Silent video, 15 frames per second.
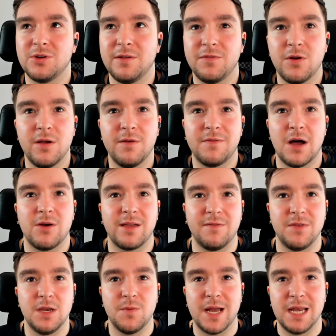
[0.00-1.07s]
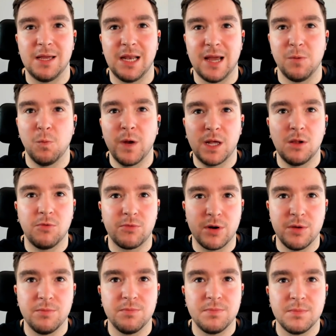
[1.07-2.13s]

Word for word: free without giving you any like wiggle room